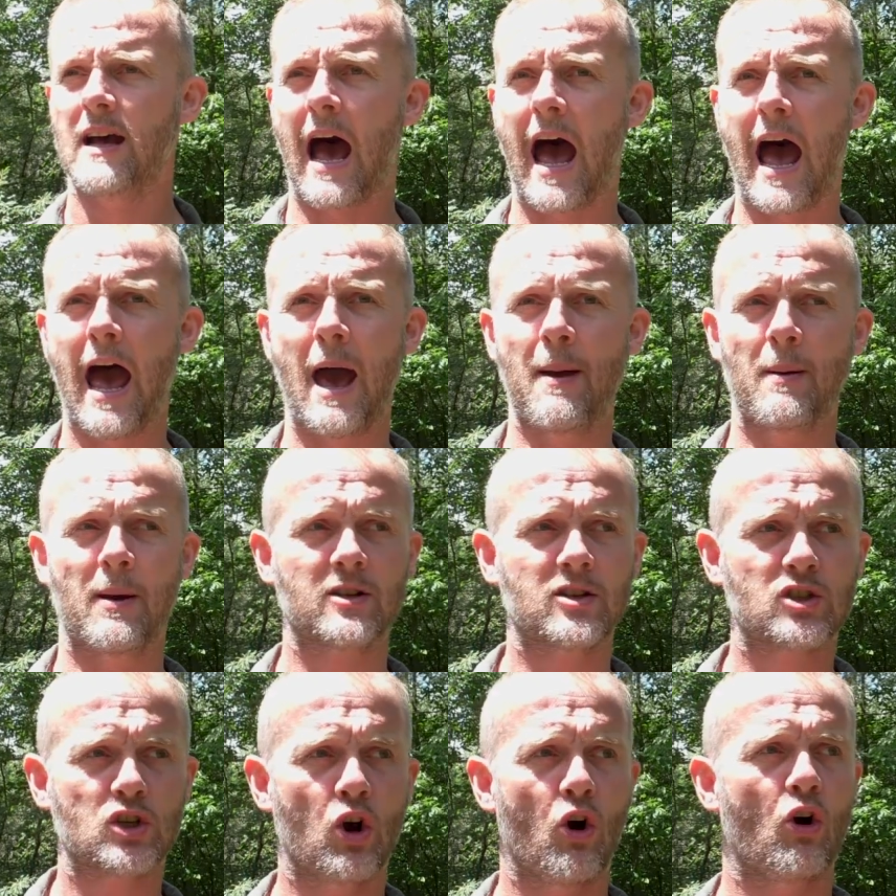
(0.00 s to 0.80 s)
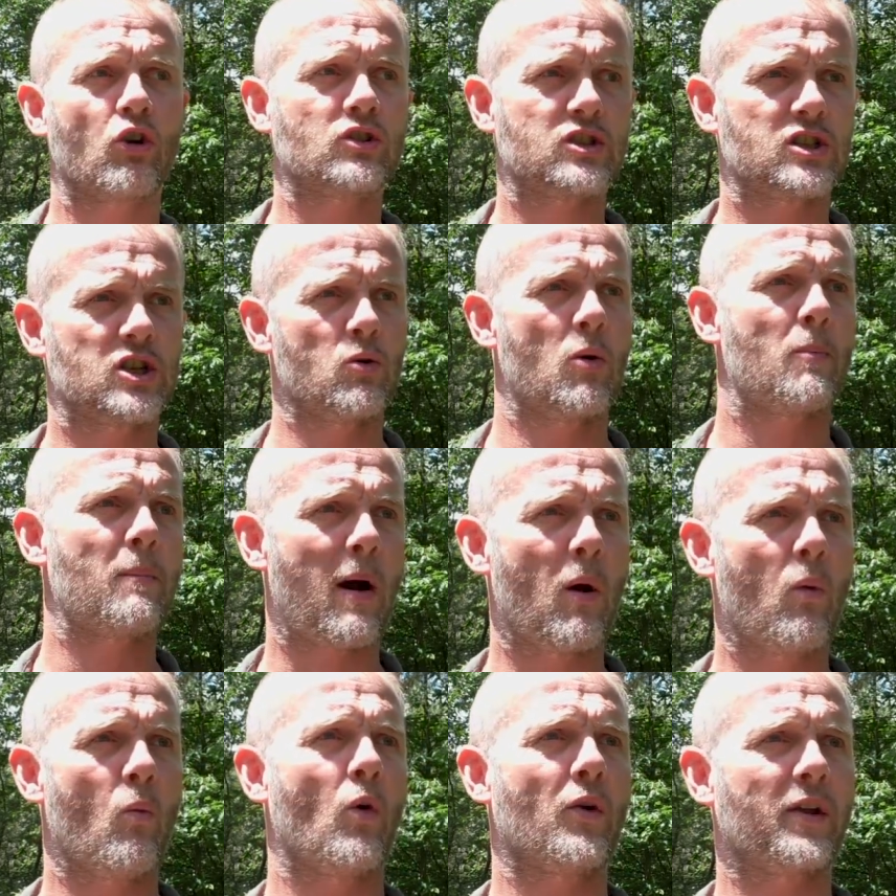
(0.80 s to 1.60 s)
and talk to you
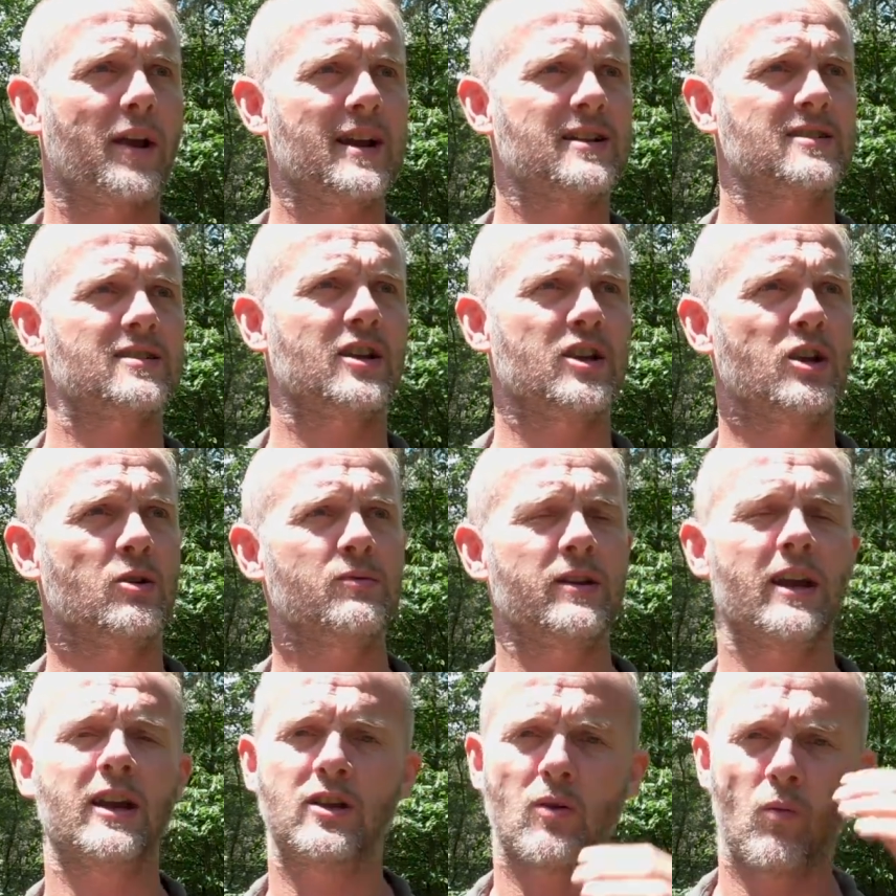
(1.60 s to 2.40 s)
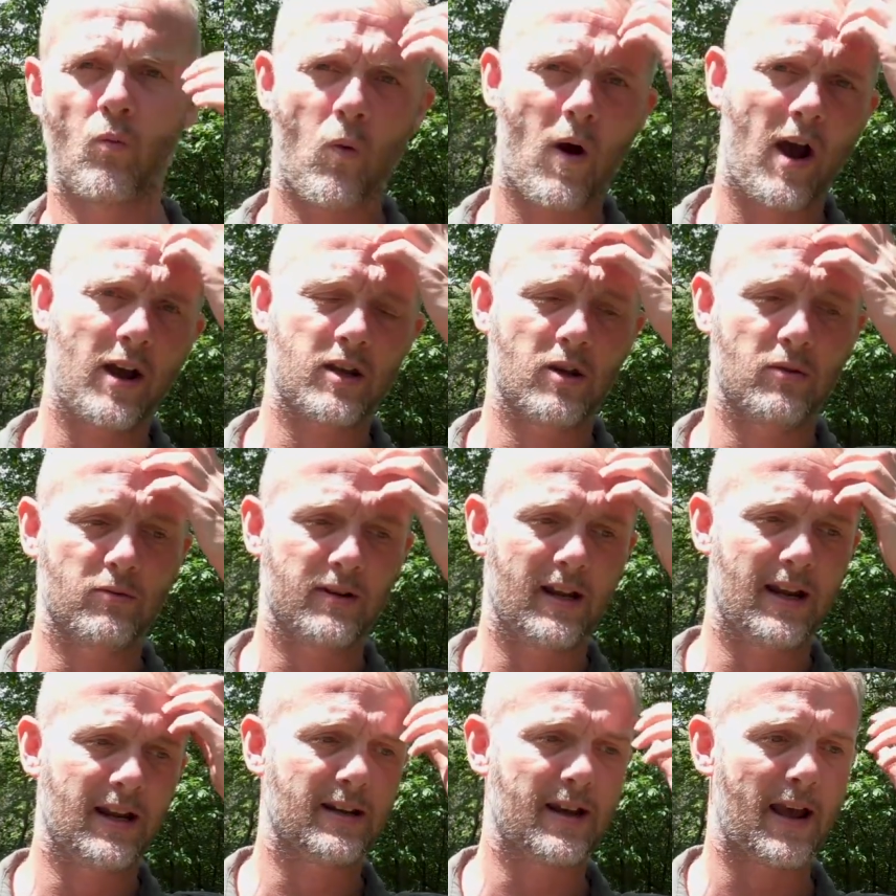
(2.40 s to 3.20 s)
about what it is that you need and why you
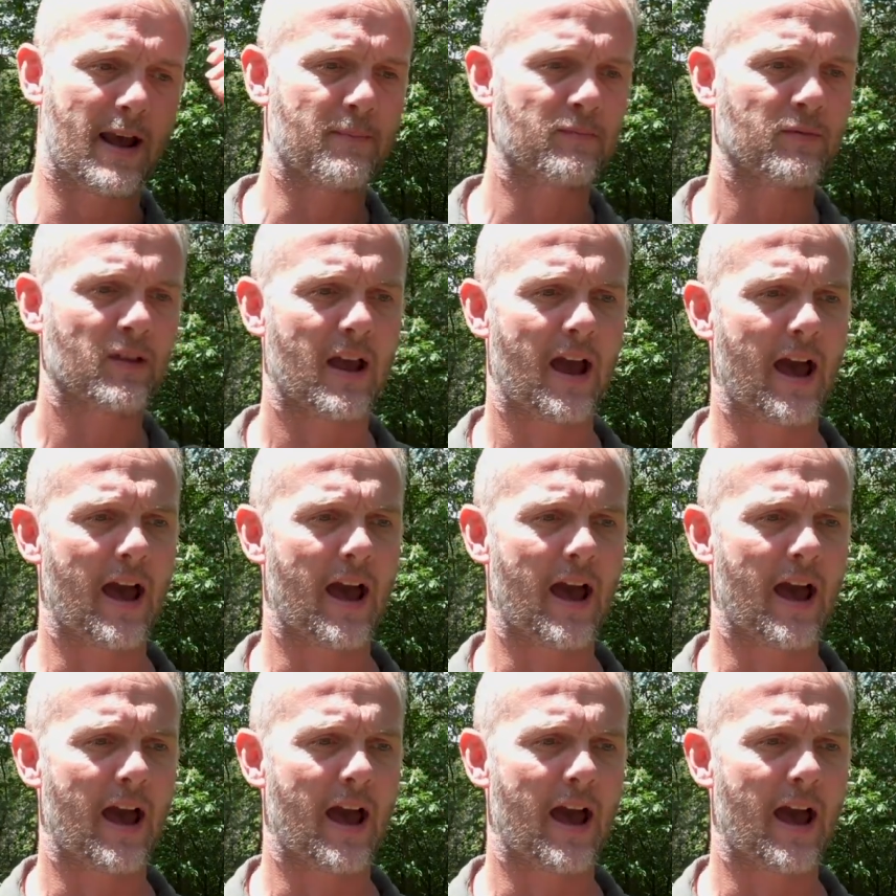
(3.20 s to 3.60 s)
need it,